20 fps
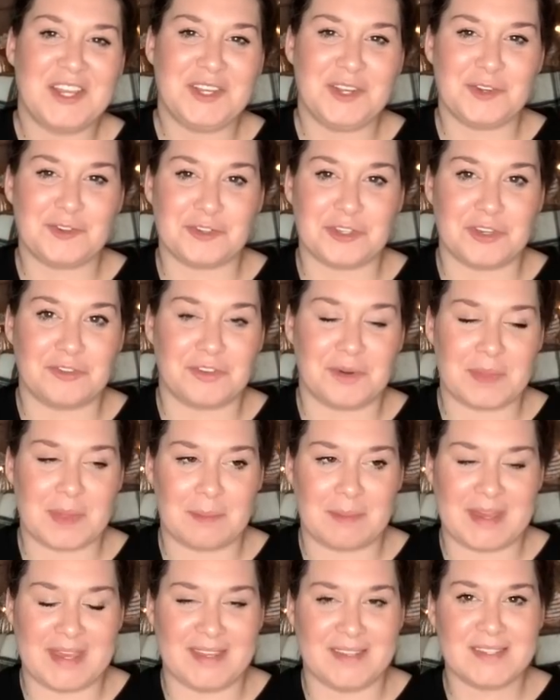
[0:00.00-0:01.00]
usually from the
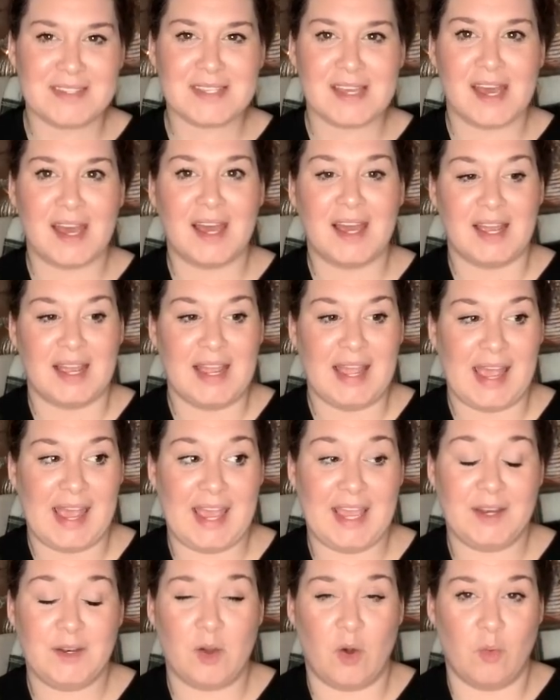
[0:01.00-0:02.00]
bins
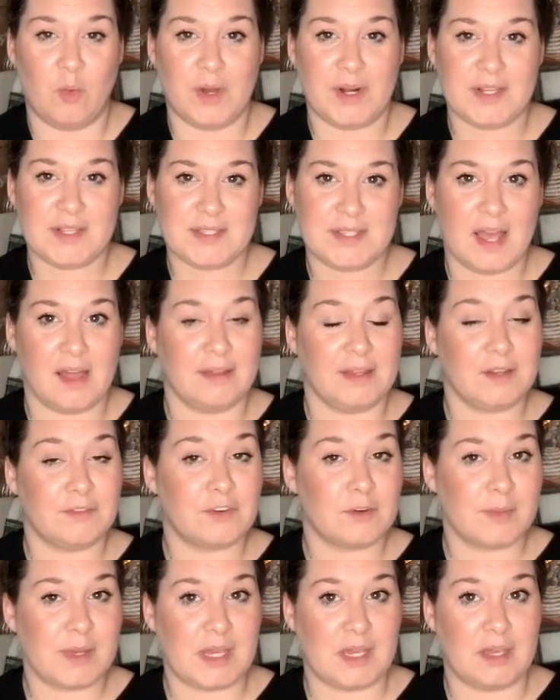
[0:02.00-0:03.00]
and what is selling for
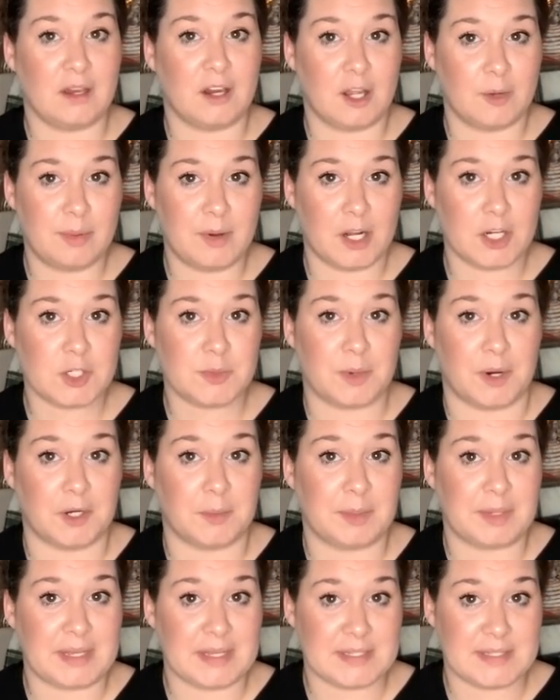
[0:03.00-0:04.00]
me on Poshmark
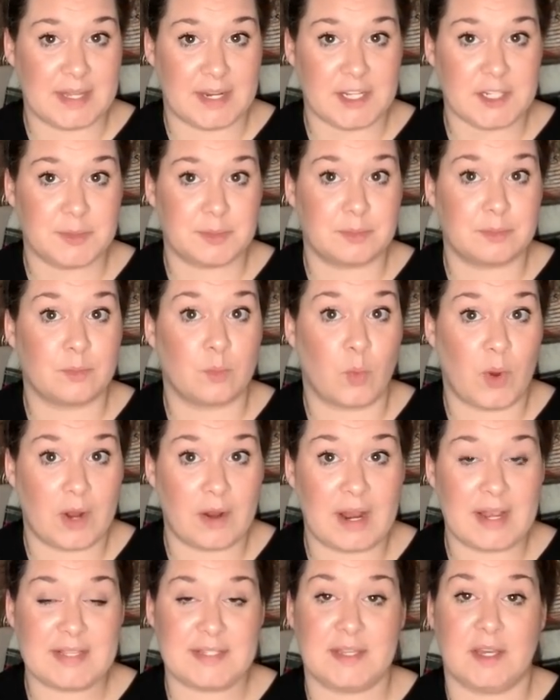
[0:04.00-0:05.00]
because that is where
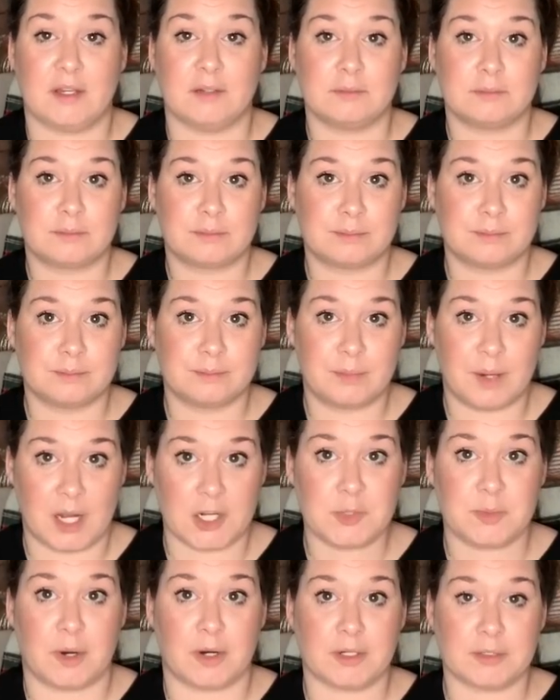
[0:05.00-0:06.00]
I sell,
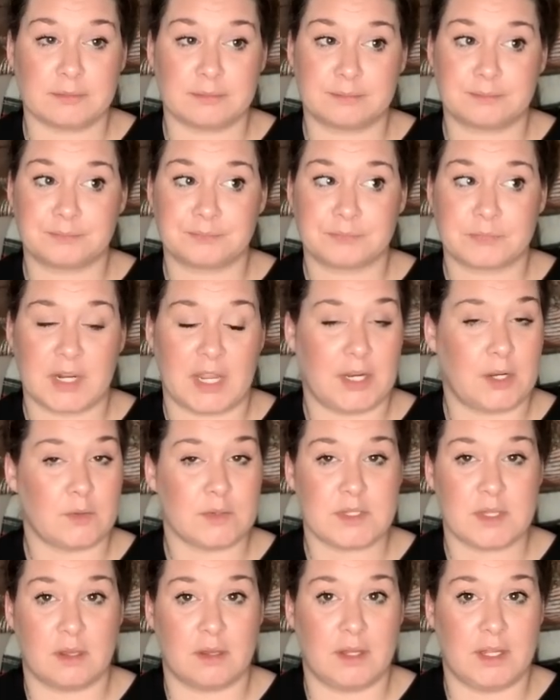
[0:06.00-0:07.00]
Poshmark. I don't
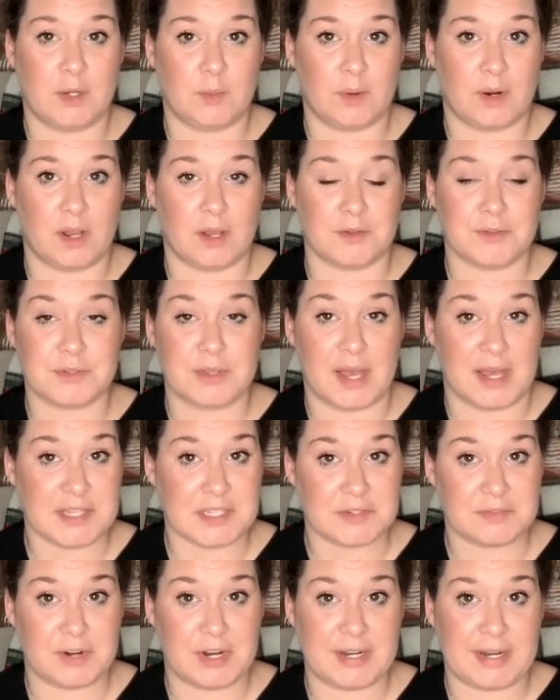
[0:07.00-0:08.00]
sell anywhere else as
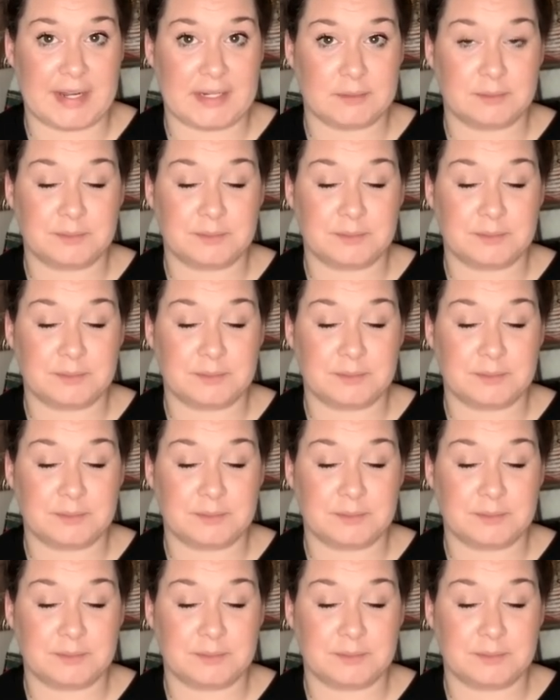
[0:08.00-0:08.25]
of right now.